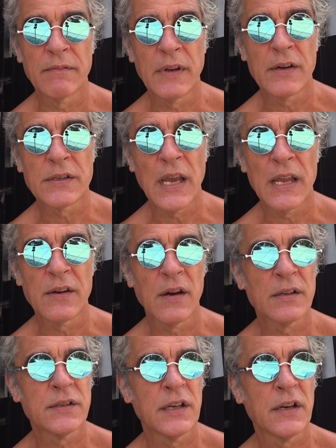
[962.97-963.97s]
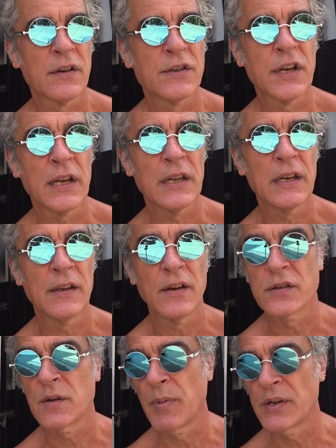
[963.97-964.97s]
There's andox. Get our chicken, and
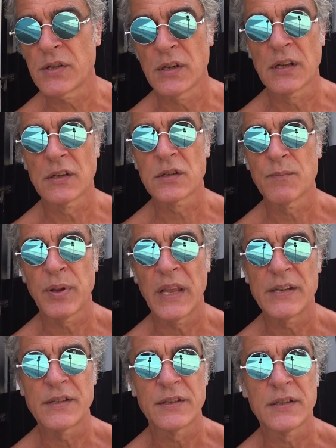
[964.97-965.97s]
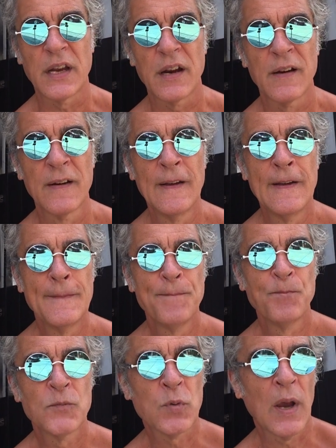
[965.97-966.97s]
there's a bunch of little places there.
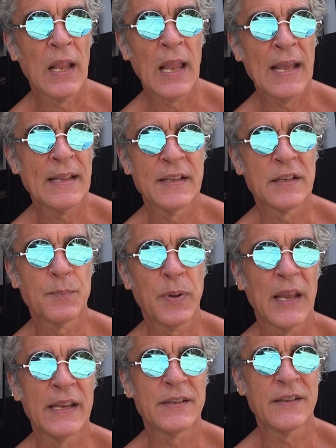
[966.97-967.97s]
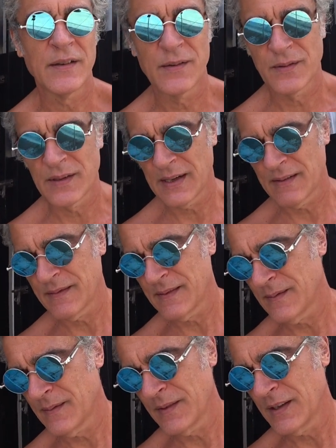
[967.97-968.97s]
That's why I like this place.
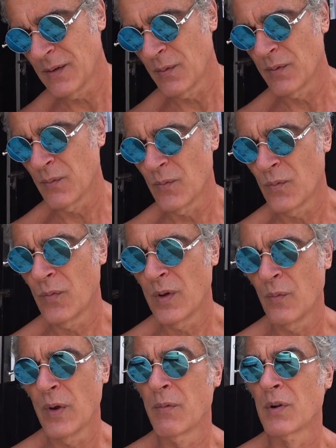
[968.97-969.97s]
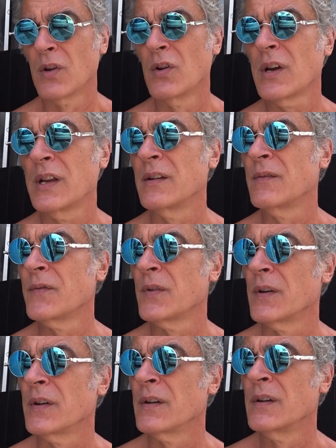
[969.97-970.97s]
When we were looking
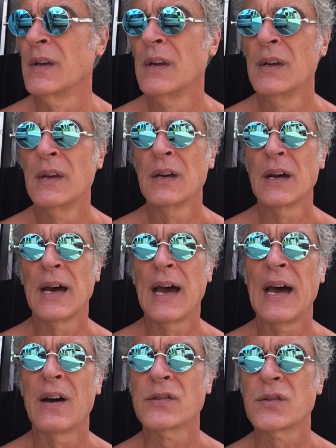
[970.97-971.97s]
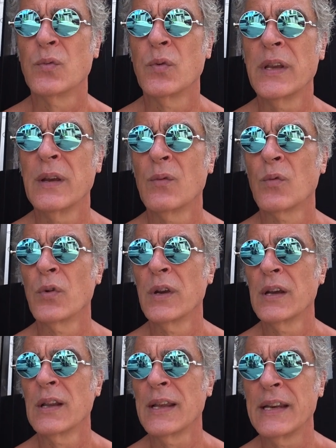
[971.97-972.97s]
for a house, we
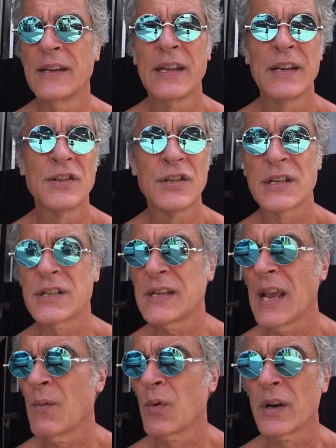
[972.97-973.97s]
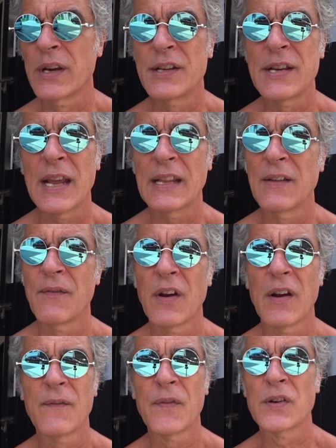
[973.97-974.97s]
really didn't just say we're going to take the
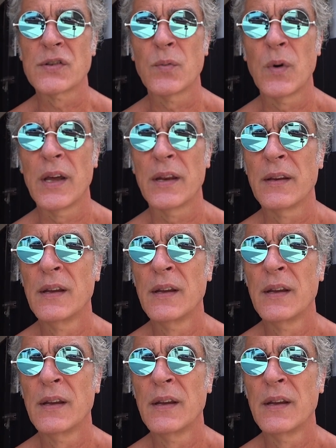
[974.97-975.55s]
very first one.